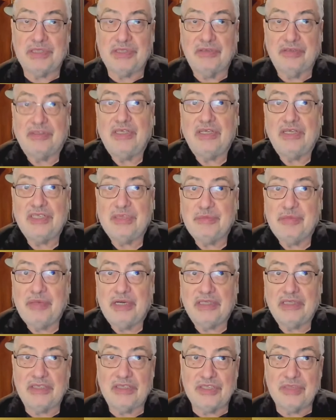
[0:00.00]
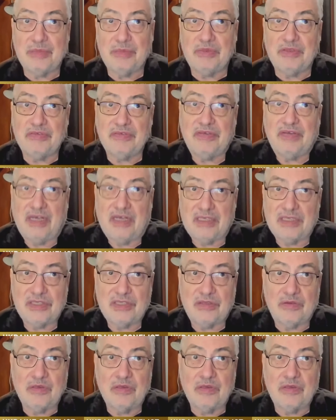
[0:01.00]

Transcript: a strategic partnership with France.